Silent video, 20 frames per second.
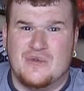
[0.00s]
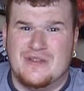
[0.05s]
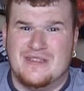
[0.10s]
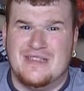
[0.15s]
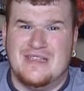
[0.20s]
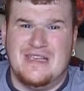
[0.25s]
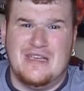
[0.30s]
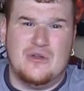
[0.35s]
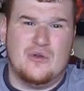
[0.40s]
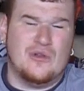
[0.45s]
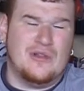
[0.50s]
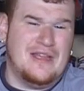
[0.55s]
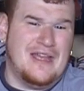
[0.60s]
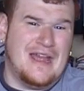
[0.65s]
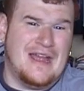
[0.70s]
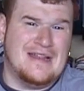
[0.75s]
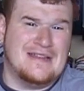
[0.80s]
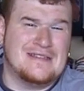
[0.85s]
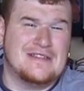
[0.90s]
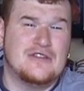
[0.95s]
who is
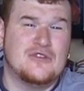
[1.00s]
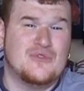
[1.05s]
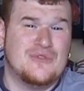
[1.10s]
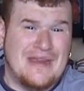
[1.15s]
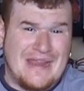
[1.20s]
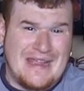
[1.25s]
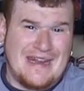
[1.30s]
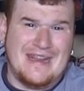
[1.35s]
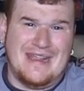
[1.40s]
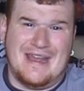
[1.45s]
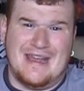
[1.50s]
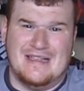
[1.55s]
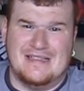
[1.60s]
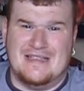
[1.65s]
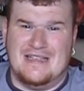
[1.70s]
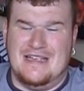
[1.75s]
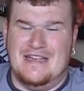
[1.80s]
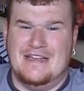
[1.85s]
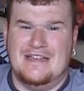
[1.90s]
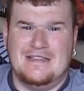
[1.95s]
equally as greedy
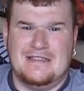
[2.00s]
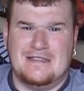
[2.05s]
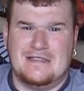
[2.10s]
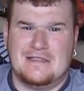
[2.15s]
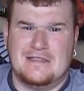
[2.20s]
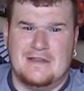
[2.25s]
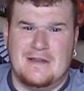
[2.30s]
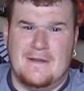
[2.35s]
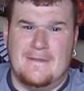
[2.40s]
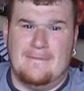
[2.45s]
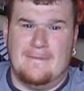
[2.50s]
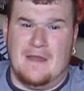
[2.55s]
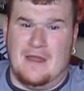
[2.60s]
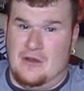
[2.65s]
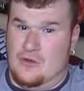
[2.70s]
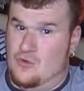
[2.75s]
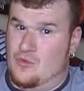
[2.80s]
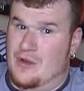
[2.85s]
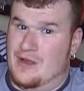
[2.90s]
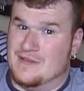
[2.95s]
as he is.
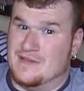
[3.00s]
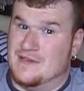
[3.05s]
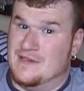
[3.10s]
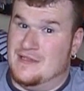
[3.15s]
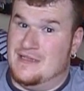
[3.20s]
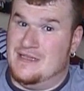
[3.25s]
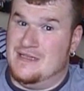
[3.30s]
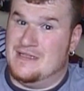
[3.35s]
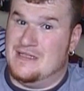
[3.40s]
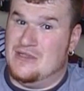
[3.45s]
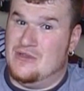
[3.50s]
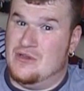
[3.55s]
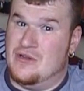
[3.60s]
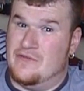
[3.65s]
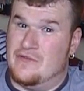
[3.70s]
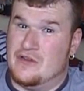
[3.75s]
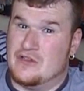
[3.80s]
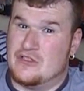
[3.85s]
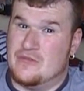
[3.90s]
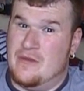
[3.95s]
And who else in the DC
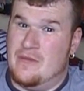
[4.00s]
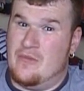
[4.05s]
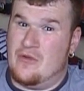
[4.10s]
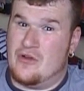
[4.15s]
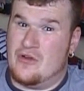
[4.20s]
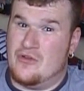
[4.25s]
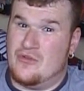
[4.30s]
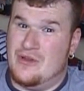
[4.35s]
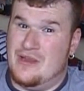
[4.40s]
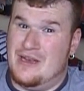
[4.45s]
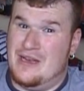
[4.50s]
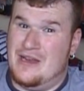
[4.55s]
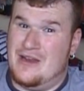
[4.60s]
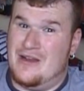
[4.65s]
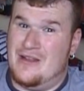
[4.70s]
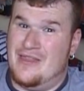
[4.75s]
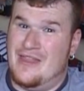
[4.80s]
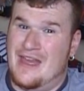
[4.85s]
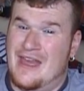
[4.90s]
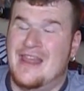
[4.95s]
Universe would be more
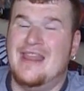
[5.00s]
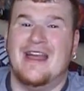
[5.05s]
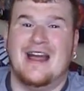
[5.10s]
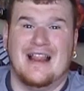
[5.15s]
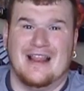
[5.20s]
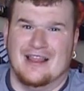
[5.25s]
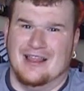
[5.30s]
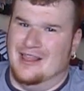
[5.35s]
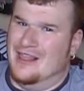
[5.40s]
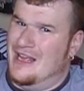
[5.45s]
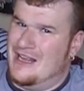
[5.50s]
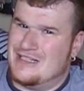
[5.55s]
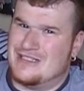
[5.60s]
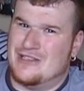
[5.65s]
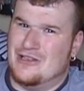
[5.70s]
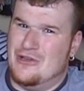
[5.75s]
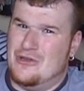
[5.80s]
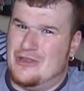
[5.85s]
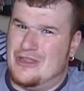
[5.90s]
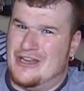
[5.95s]
greedier than
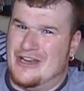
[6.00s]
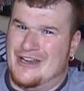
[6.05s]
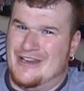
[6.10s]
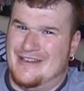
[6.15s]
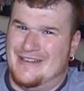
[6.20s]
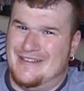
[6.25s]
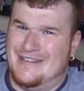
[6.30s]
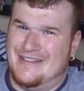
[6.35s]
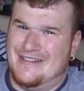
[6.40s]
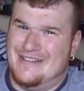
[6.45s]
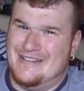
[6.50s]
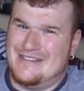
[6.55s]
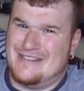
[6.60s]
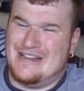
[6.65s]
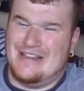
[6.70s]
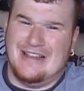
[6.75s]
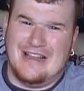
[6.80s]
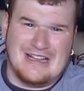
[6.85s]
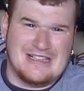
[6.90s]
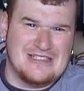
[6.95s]
Lex Luthor?
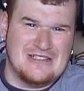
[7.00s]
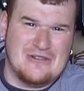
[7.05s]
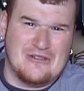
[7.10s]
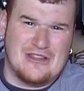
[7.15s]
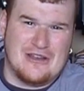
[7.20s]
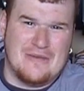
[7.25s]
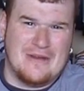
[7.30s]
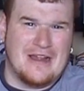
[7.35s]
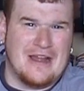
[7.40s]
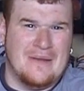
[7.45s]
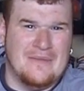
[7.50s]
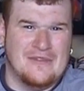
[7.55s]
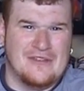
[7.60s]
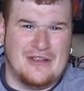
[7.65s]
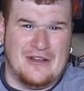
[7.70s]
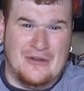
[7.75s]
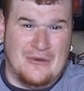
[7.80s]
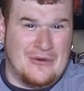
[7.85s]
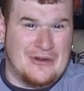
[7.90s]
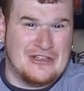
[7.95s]
So Lex Luthor
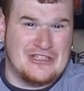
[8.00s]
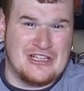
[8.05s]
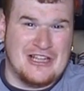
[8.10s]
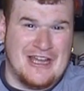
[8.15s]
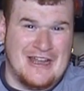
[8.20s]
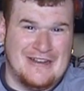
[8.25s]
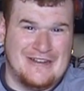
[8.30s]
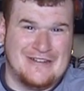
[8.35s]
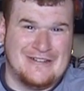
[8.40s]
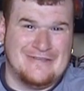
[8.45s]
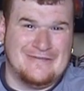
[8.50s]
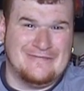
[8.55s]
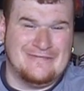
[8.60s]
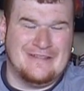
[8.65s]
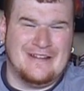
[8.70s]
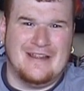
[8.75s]
becomes an Orange Lantern.